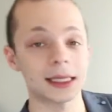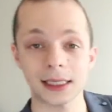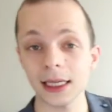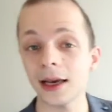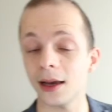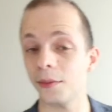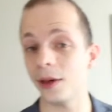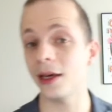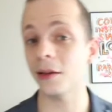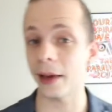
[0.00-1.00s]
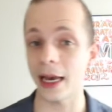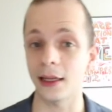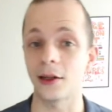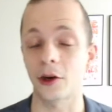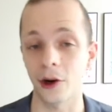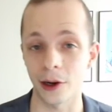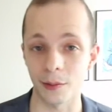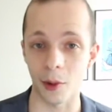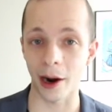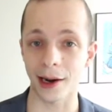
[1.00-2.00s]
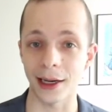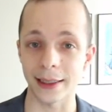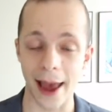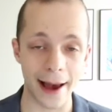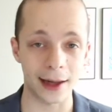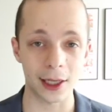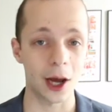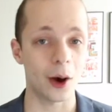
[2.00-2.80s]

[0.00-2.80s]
seeing being made in the current market and